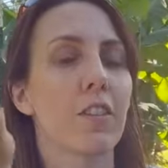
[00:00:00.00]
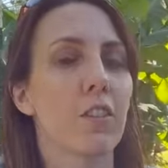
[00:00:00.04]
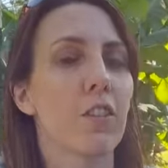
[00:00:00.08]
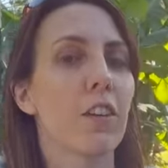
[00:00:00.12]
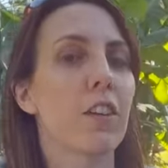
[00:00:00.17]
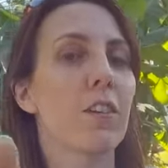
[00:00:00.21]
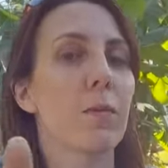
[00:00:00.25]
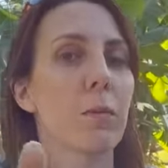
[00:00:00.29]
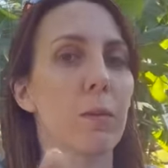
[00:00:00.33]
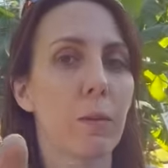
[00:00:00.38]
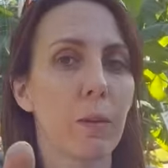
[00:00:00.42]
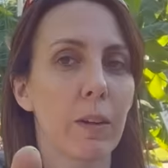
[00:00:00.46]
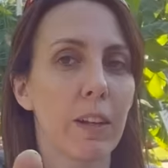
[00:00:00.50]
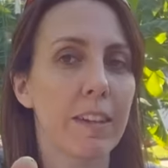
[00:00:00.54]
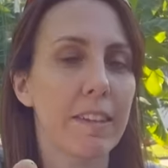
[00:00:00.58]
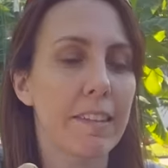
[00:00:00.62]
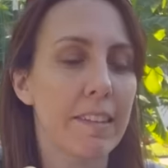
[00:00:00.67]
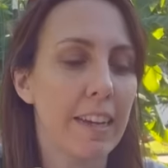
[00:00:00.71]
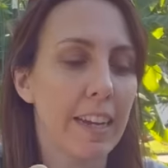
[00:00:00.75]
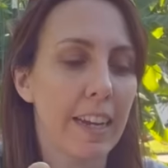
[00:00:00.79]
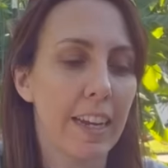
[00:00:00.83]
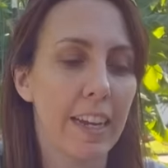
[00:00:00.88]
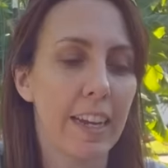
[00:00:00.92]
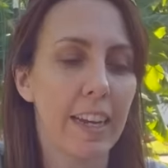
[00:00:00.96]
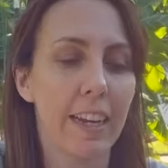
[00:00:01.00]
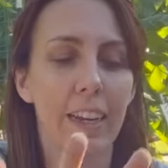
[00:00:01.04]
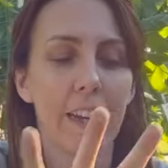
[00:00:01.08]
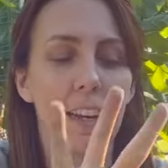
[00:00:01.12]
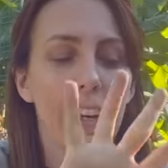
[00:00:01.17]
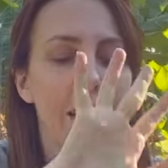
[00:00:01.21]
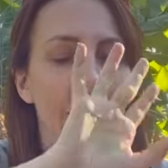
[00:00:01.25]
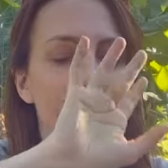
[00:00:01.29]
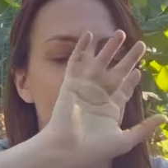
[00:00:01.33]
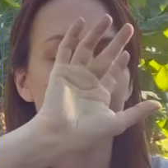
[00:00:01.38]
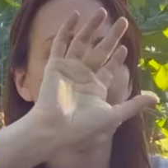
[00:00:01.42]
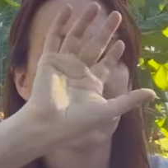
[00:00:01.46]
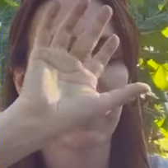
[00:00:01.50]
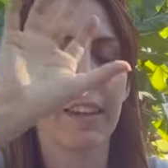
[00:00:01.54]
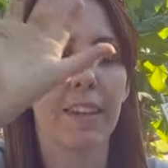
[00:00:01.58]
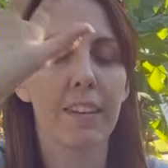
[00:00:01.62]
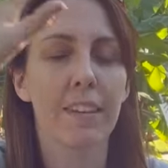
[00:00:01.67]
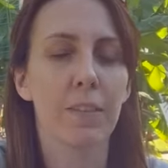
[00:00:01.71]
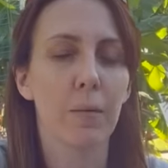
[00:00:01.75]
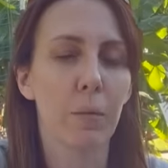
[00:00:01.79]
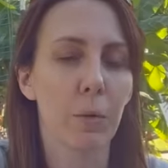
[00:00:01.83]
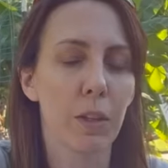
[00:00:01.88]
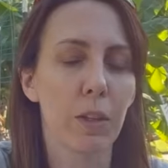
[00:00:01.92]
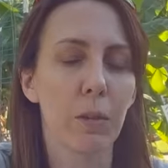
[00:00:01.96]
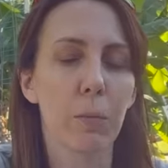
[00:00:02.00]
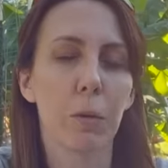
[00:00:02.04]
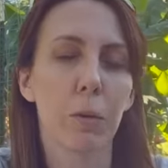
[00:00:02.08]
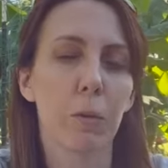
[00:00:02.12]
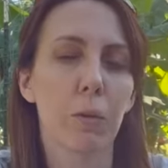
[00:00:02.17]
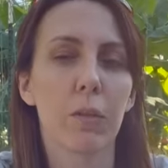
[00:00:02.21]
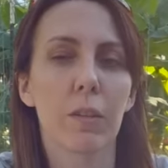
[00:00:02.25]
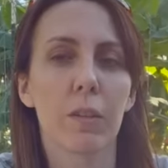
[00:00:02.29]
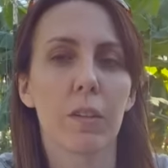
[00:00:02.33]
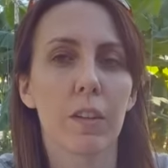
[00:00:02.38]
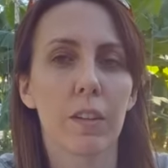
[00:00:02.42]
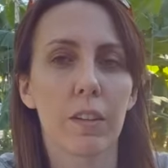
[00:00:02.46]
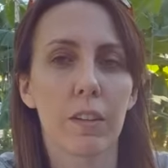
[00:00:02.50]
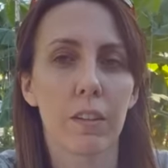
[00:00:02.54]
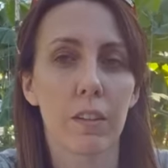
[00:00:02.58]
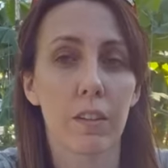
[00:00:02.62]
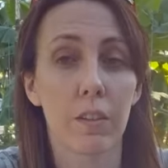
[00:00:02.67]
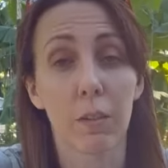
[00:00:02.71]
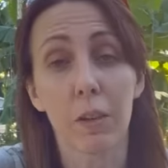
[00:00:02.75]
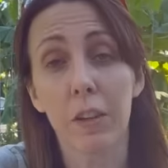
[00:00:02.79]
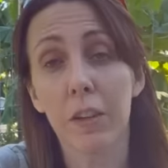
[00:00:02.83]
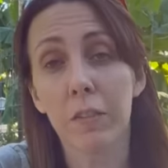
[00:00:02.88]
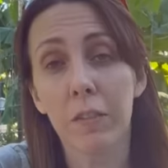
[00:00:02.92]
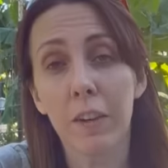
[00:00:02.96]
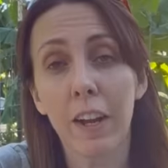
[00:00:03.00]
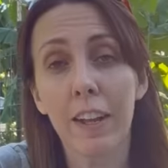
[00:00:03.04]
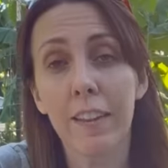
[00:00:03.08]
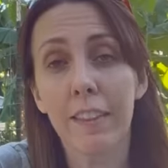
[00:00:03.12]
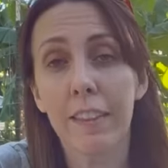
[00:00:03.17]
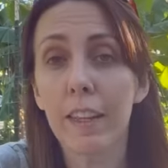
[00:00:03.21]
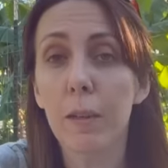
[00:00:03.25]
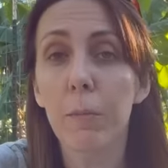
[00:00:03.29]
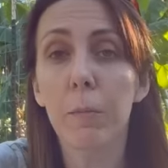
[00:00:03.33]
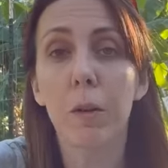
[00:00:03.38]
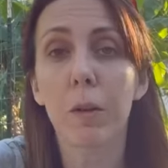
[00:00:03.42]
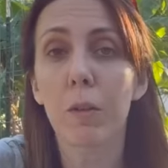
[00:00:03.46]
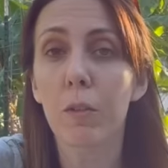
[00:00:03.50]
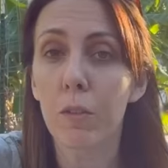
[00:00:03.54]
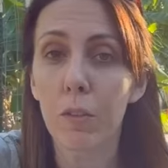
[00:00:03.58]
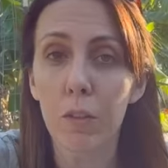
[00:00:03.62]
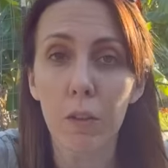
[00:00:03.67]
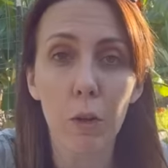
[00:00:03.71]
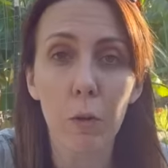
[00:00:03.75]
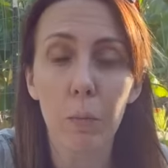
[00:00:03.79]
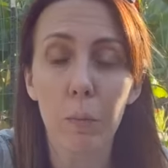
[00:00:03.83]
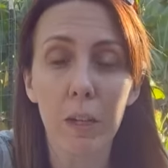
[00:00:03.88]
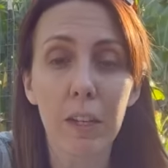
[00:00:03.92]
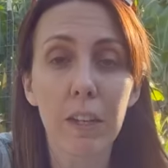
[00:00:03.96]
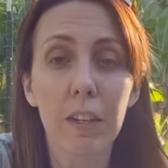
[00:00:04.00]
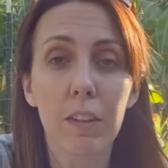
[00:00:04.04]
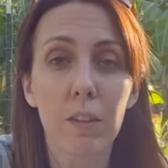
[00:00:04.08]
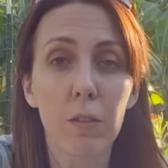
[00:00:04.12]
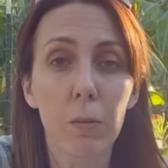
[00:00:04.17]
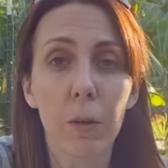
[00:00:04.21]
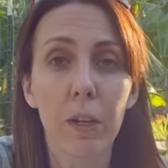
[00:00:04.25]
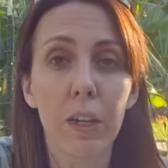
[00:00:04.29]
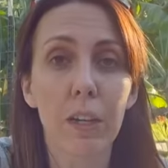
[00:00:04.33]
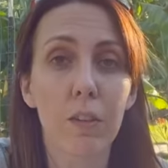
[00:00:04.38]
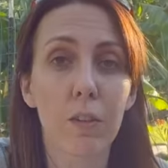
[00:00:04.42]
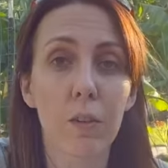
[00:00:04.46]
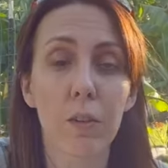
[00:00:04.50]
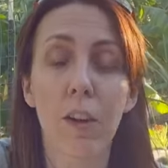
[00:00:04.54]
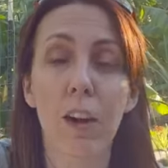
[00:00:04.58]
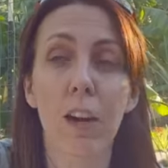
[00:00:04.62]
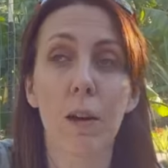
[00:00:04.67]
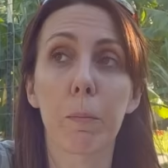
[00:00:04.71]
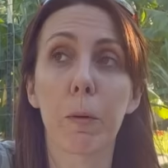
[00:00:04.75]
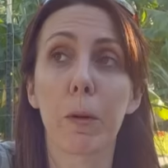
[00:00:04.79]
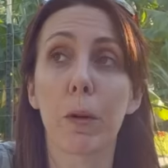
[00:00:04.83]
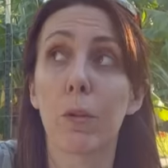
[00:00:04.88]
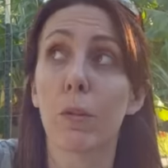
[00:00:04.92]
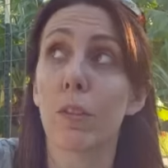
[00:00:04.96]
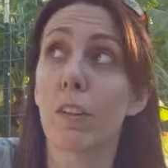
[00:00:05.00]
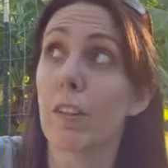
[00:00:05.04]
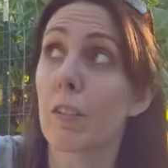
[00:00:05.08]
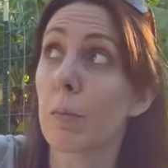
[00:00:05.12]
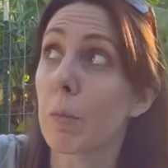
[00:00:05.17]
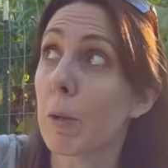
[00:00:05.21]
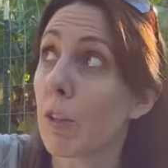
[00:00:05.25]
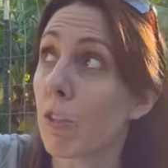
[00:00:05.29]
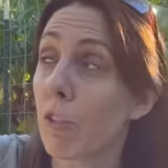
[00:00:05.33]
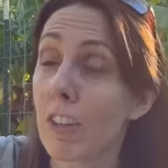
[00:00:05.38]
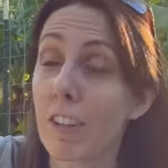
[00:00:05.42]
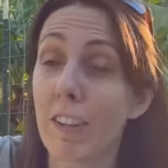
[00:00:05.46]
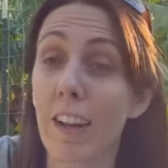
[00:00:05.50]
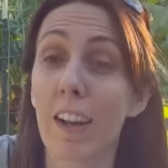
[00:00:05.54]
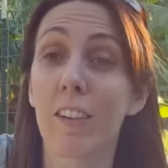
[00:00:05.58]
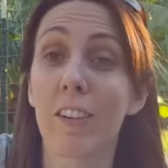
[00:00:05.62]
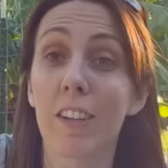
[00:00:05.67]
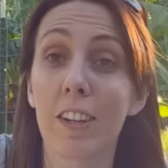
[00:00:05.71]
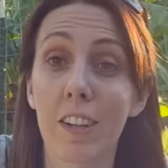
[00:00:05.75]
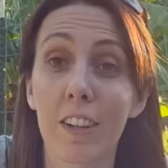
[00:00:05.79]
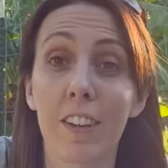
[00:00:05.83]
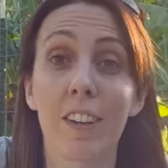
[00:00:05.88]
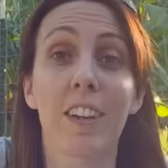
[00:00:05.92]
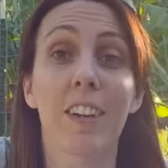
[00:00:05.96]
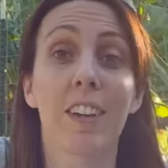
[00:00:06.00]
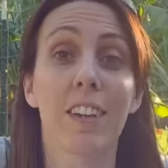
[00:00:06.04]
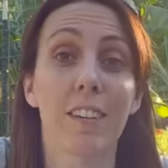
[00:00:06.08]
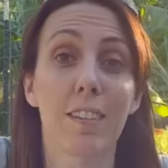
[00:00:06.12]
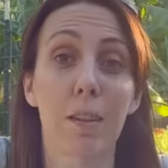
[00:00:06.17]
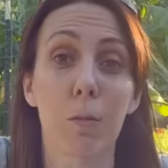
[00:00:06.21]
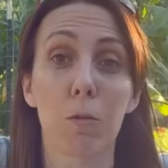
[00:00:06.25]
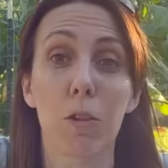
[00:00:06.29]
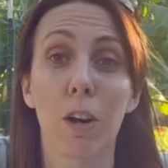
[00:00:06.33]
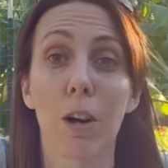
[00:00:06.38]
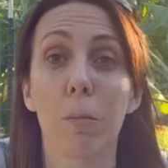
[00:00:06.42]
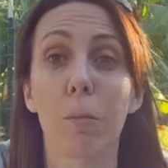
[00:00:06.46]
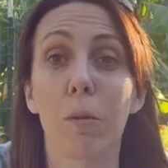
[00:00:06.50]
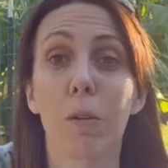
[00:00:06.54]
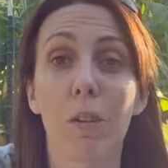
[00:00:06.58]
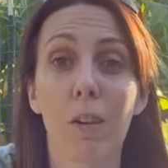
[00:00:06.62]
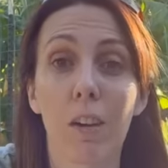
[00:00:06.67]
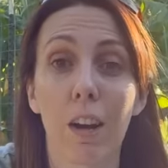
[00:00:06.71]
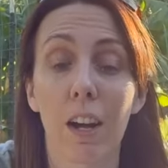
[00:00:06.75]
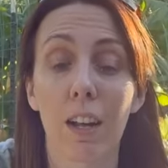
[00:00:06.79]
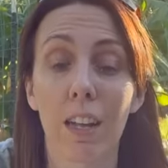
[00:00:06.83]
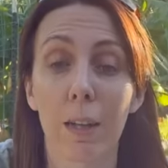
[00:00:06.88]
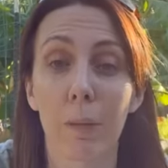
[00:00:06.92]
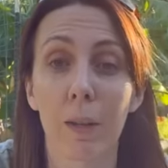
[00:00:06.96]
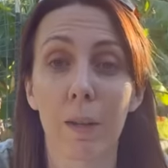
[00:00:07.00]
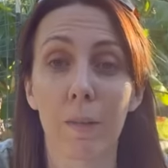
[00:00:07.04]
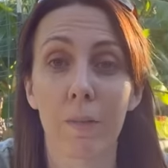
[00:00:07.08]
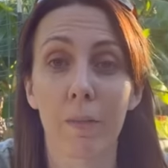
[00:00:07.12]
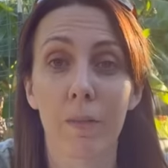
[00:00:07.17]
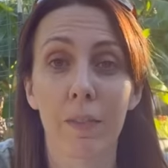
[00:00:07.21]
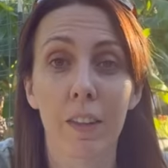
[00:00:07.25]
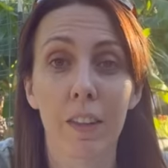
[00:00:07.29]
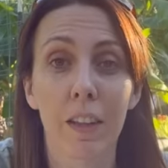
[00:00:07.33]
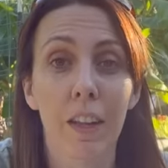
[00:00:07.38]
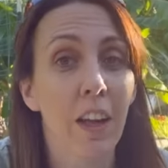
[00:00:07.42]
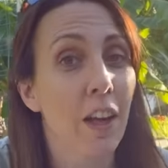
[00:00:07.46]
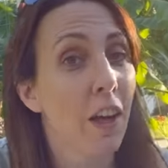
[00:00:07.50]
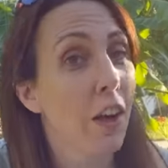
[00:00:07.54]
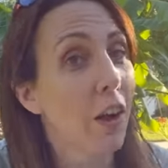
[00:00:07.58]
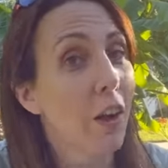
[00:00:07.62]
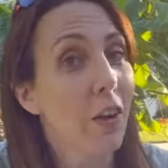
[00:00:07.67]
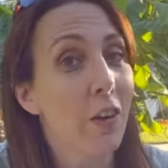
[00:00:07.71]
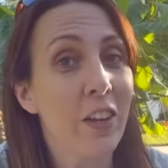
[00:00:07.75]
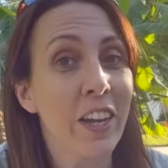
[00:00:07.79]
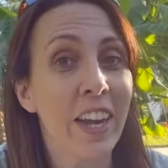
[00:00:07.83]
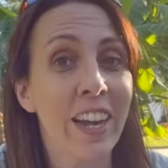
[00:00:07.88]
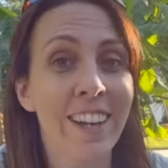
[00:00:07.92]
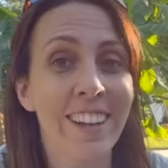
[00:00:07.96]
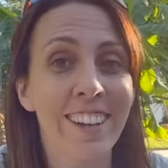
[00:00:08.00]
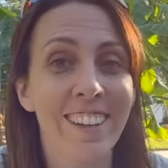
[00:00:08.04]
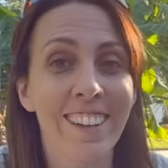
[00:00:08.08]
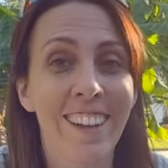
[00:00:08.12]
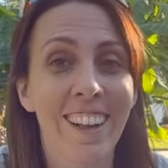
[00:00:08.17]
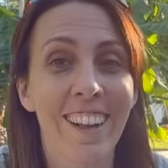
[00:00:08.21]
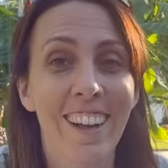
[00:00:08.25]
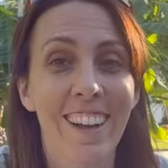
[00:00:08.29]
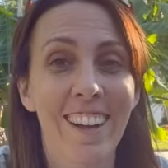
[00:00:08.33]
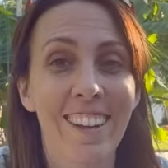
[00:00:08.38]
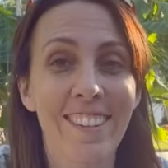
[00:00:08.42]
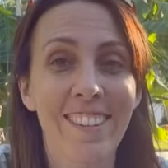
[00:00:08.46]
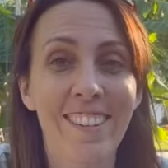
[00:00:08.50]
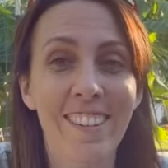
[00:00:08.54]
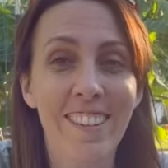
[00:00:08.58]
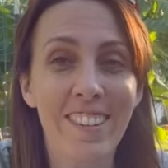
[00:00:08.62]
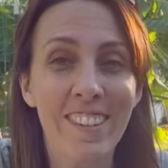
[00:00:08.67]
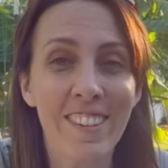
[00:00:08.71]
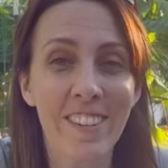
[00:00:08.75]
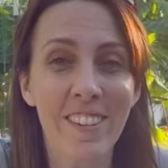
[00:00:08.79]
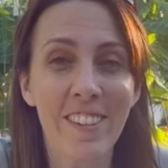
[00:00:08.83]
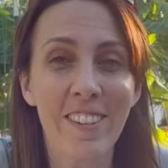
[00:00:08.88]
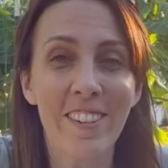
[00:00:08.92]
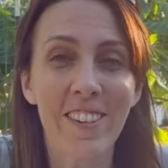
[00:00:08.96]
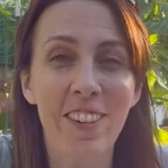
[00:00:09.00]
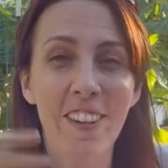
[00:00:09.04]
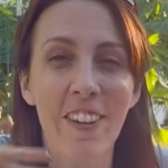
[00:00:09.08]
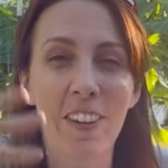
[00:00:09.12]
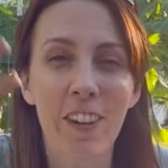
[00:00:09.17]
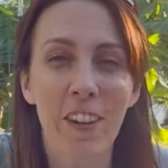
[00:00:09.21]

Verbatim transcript: Trust me when I say, it is one of the most or if not the most low maintenance way to compost, especially down here in a subtropical climate. Okay, I'll see you soon.